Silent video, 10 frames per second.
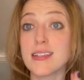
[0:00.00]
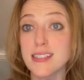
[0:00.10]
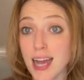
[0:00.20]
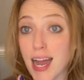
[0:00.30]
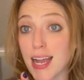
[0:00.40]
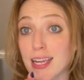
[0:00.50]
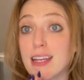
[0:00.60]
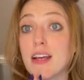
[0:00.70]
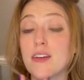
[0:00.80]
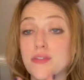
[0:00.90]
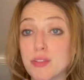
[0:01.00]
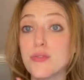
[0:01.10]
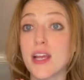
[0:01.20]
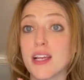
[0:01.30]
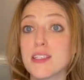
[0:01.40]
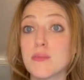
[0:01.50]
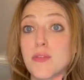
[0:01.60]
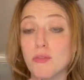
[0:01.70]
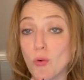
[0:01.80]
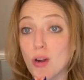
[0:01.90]
died a few days
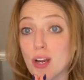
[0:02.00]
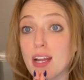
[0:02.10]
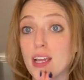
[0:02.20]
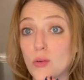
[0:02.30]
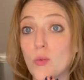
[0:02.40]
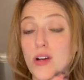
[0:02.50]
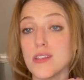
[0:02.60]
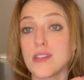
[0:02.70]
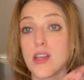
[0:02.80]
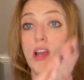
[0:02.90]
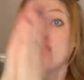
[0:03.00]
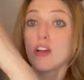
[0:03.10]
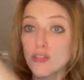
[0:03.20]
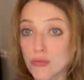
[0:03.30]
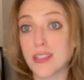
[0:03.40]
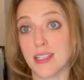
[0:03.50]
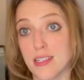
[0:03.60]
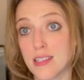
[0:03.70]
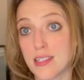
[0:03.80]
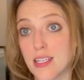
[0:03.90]
before it was
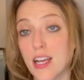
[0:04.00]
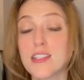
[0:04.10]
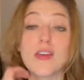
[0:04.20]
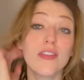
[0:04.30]
released. So